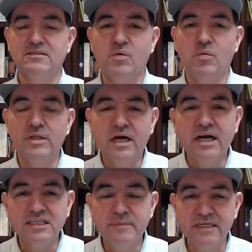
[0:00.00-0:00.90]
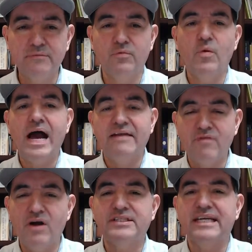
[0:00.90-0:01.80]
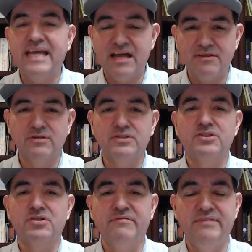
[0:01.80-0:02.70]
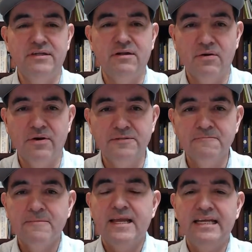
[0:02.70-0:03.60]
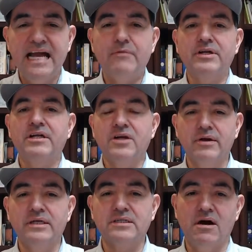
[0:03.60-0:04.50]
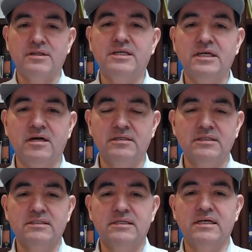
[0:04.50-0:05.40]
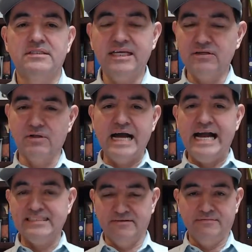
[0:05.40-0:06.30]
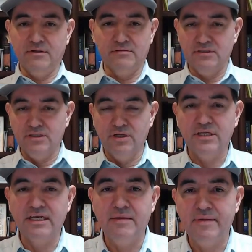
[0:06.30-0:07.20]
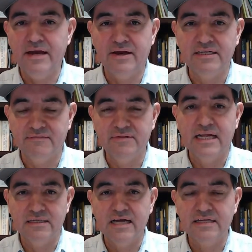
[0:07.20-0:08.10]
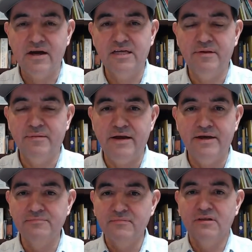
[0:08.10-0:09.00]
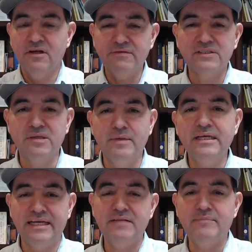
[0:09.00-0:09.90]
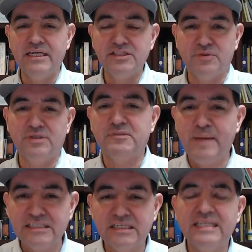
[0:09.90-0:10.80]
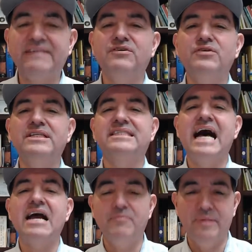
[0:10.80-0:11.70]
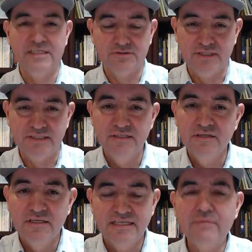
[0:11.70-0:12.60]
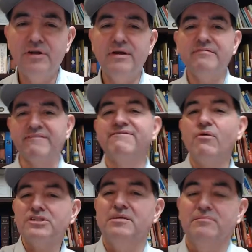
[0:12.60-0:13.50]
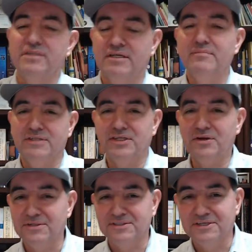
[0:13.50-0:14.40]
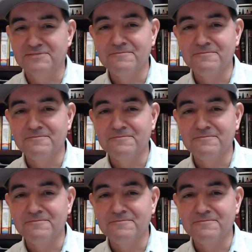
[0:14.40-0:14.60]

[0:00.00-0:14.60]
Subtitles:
when the husband and wife are together serving the Lord. And I would encourage all the single guys, if you're looking to get married, if God called you to be married, look for somebody in ministry, especially if you desire ministry. That way you don't have to force them to come to church.